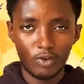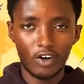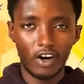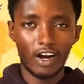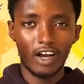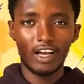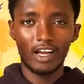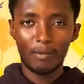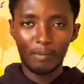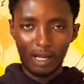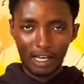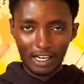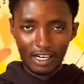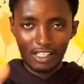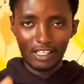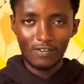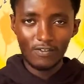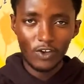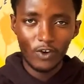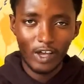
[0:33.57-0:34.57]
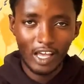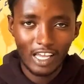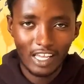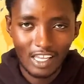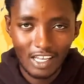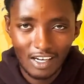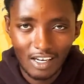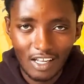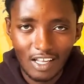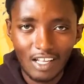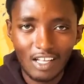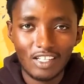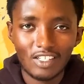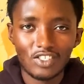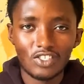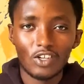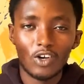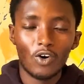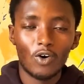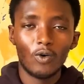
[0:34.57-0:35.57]
All right, I'm not gonna leave you hanging.
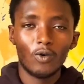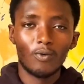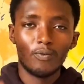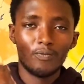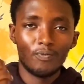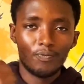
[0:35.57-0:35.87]
So